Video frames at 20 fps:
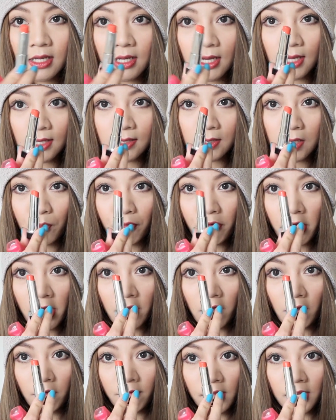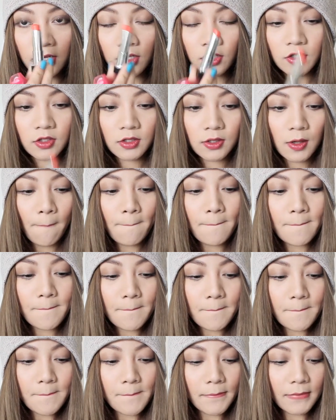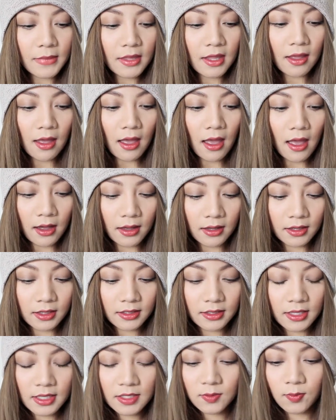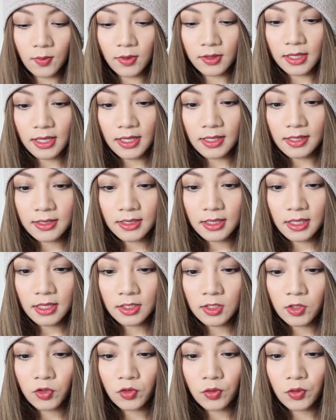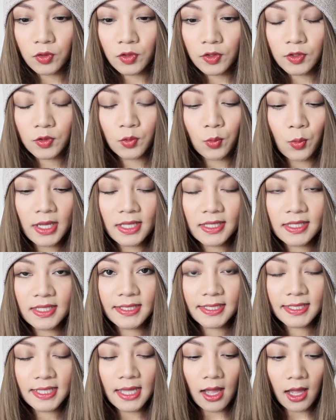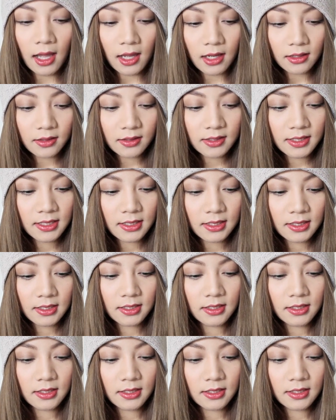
It's a bright orange, and this one is Sweet Tart,